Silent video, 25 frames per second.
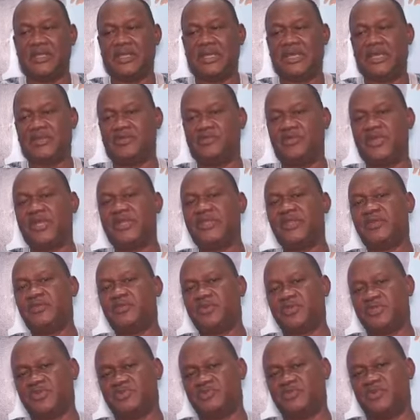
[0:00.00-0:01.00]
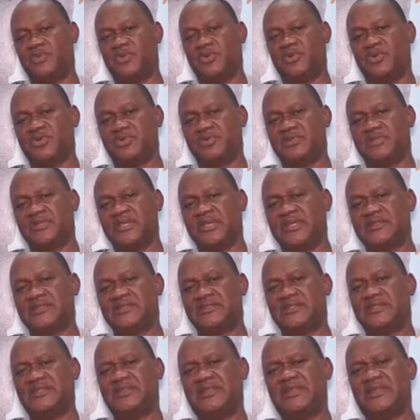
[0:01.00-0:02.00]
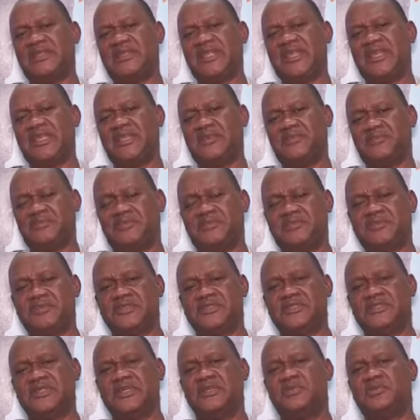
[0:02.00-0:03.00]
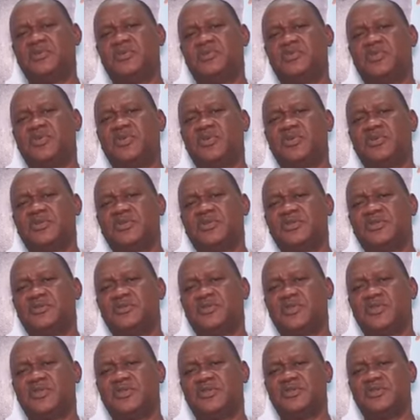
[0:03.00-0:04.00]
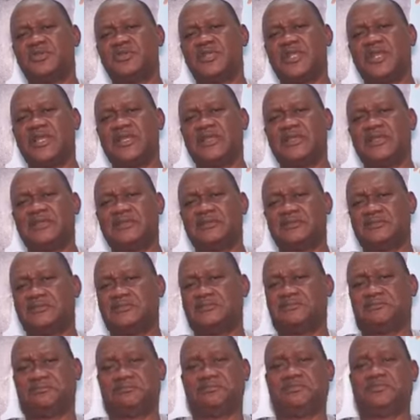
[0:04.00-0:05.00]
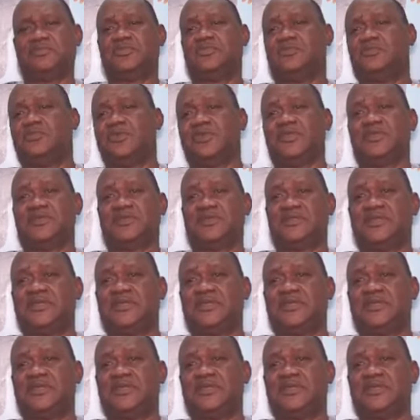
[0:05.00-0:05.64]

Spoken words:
And when he was born, yes, the name cerebral palsy was like, what is